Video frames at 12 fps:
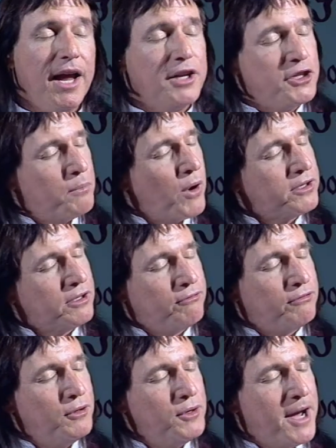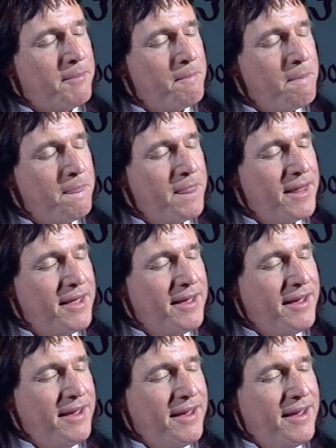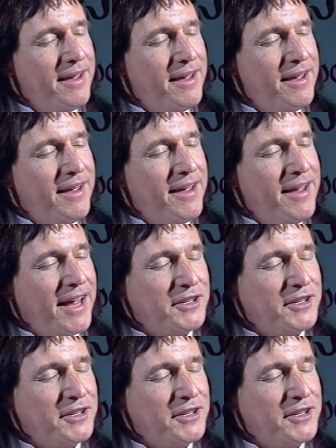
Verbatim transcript: She brought the flute up, and